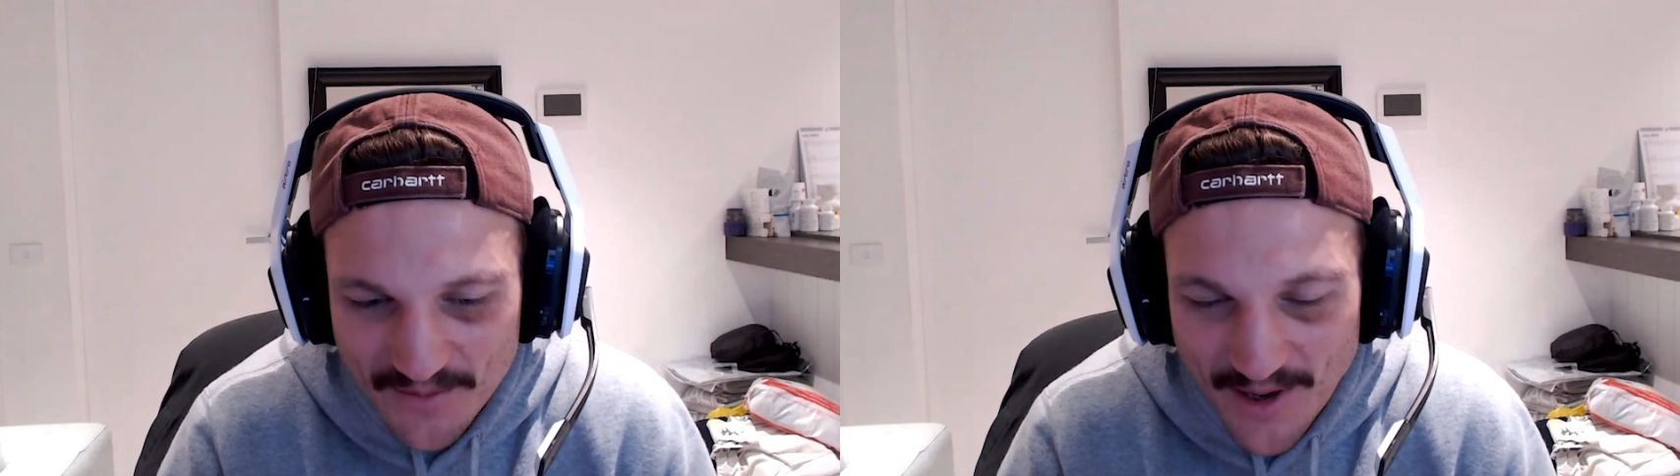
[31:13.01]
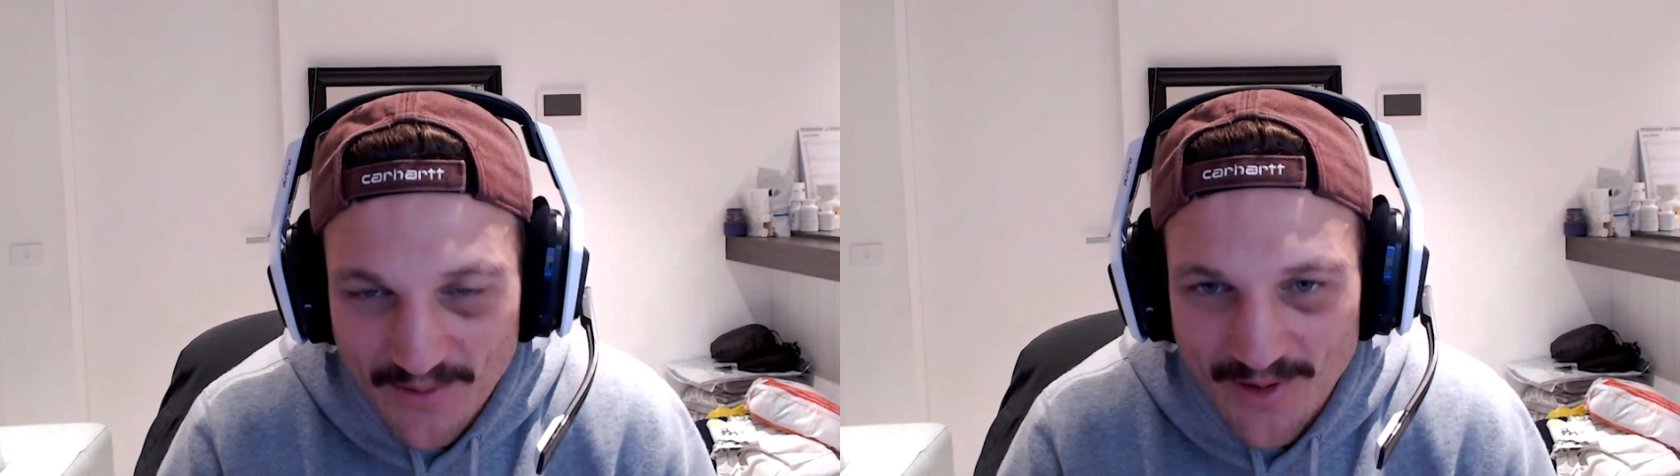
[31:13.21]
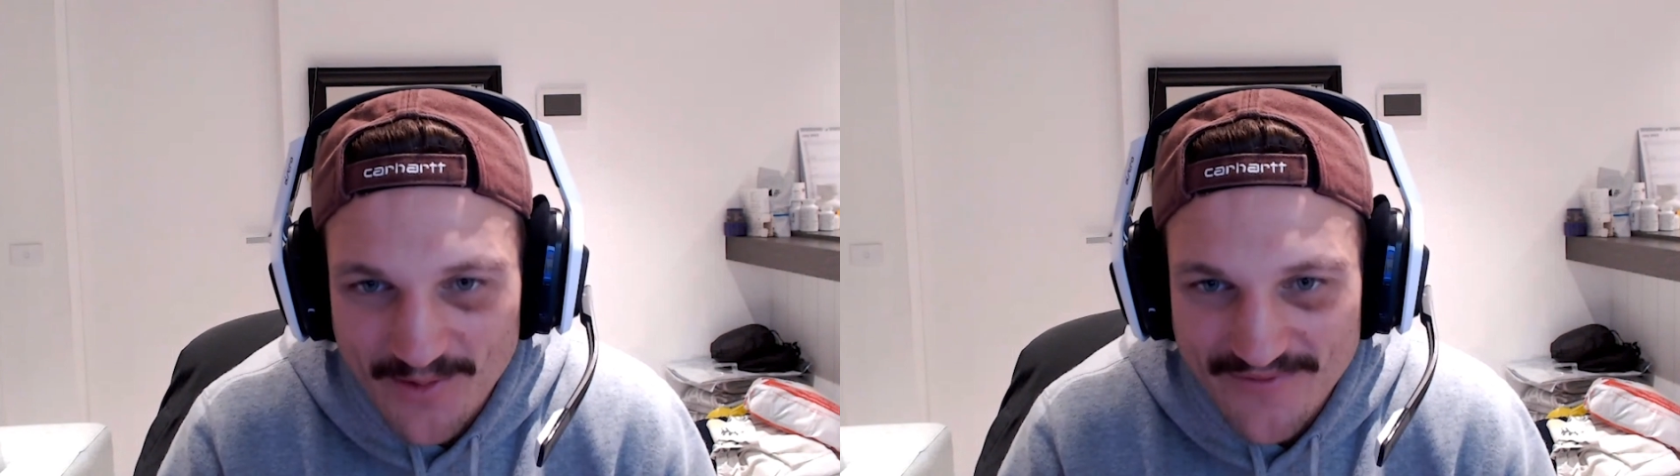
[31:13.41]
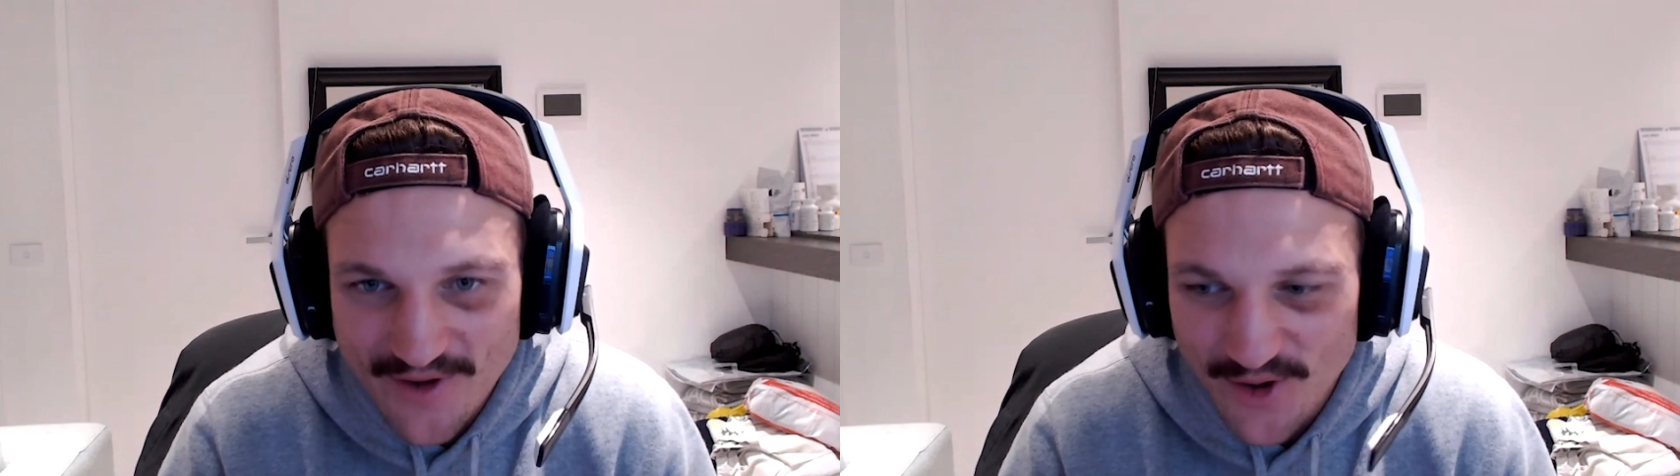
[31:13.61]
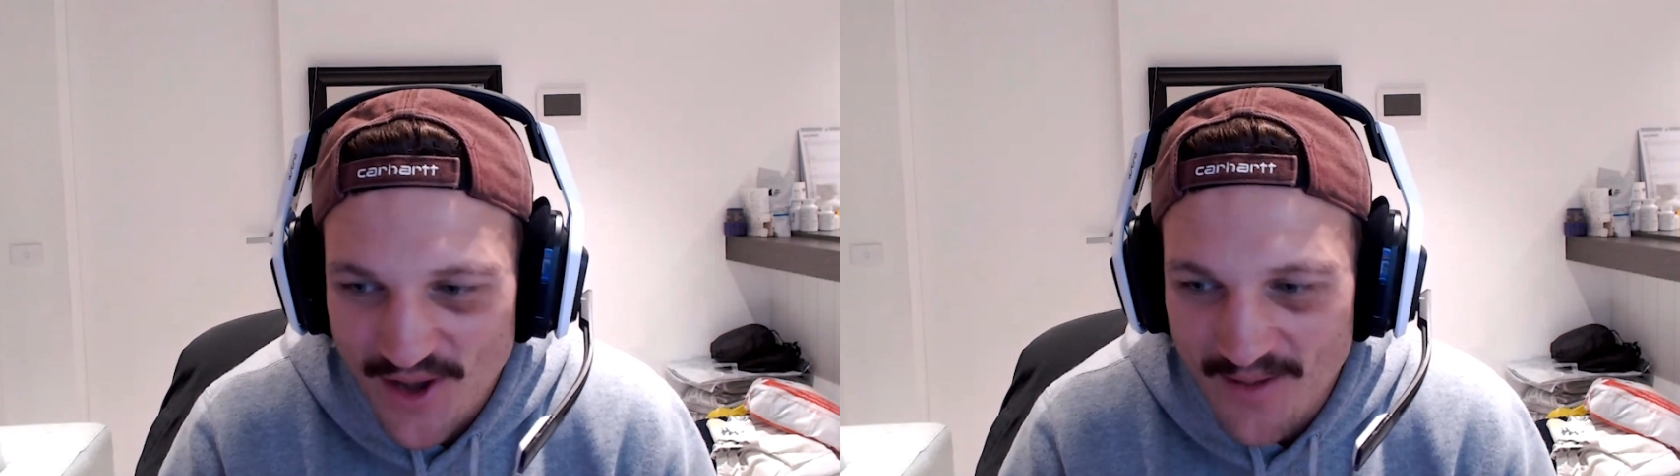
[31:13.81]
But what we've
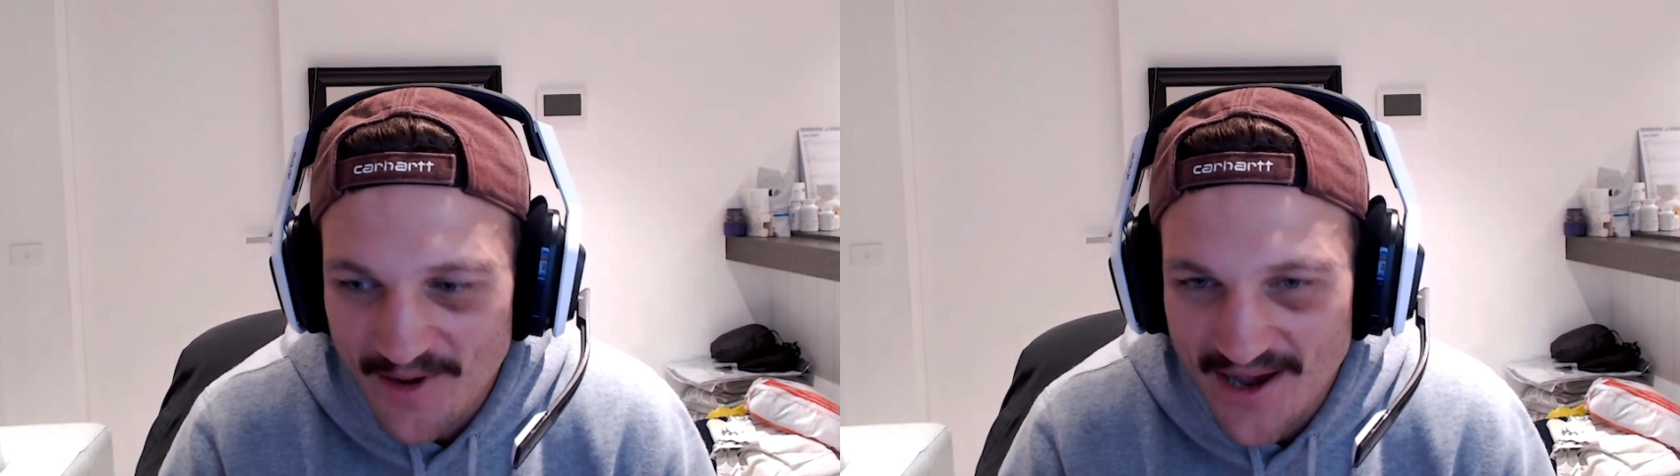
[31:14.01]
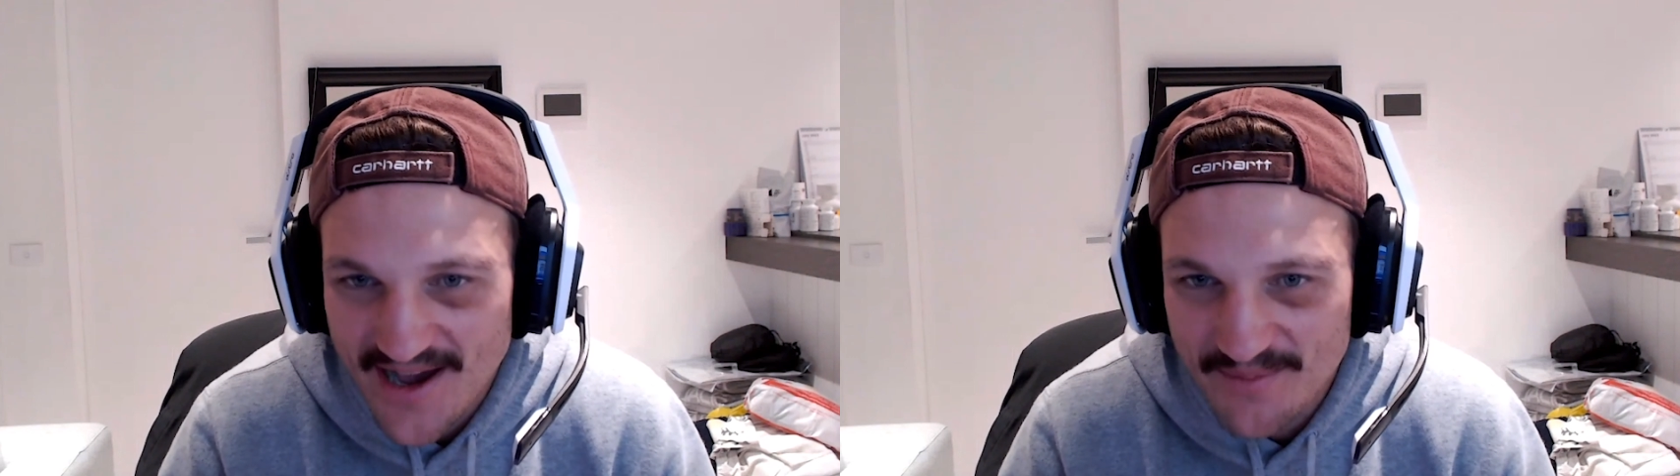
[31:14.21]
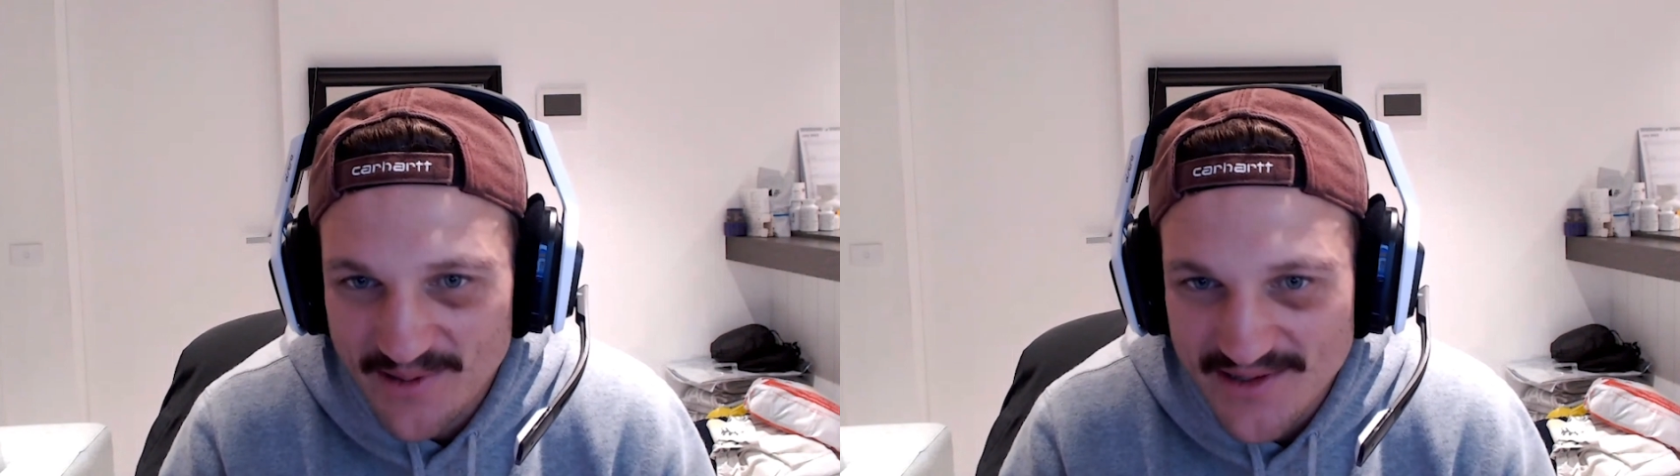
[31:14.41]
got coming up